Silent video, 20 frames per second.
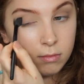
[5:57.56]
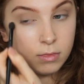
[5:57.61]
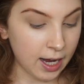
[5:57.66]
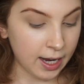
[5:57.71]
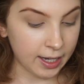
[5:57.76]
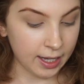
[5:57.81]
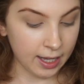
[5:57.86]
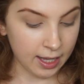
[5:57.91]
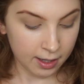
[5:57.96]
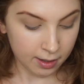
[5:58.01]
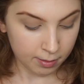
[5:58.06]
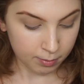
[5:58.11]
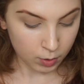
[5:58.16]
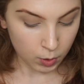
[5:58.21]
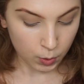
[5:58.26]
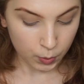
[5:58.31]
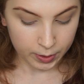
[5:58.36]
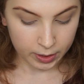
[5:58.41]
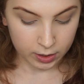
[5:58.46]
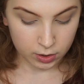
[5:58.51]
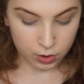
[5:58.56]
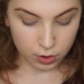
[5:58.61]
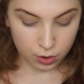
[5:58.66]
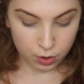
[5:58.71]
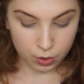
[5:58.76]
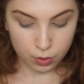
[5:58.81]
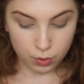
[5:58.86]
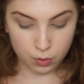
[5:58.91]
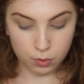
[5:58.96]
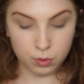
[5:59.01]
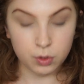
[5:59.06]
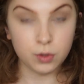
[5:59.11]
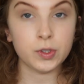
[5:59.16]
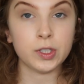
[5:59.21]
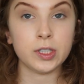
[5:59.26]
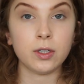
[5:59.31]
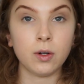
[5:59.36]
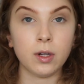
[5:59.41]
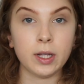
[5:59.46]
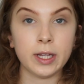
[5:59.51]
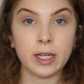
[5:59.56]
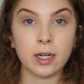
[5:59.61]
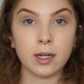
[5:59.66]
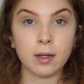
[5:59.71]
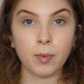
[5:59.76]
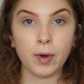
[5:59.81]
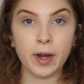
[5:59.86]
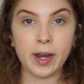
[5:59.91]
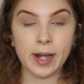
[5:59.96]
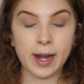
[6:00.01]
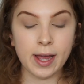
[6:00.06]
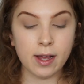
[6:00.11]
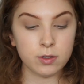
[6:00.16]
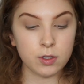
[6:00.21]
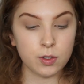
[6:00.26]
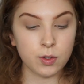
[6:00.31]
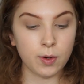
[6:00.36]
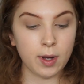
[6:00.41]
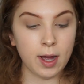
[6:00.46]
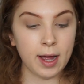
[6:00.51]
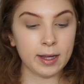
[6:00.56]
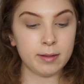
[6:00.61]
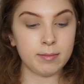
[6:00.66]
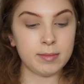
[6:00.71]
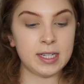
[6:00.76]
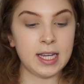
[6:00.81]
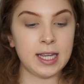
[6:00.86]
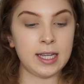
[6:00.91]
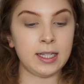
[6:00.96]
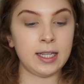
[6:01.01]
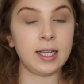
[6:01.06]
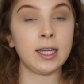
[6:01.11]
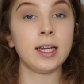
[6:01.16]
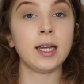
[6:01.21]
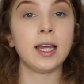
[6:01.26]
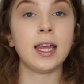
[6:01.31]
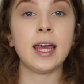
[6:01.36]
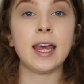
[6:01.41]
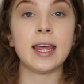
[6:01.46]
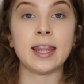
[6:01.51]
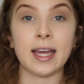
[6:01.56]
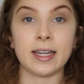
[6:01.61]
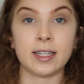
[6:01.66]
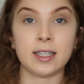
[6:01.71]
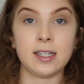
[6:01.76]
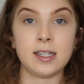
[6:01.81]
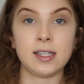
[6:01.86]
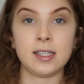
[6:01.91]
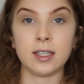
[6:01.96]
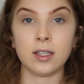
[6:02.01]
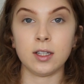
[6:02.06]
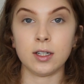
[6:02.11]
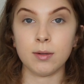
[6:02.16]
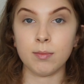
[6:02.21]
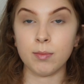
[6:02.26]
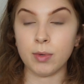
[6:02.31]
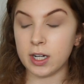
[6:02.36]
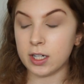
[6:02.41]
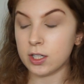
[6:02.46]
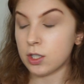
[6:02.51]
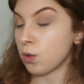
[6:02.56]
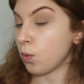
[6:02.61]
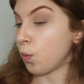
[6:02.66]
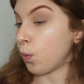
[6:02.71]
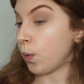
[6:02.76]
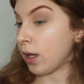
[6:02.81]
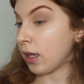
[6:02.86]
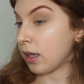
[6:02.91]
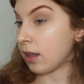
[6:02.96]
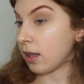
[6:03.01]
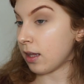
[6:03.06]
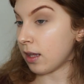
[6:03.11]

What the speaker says: I am going to do a little cleanup right now, so I am taking that concealer brush with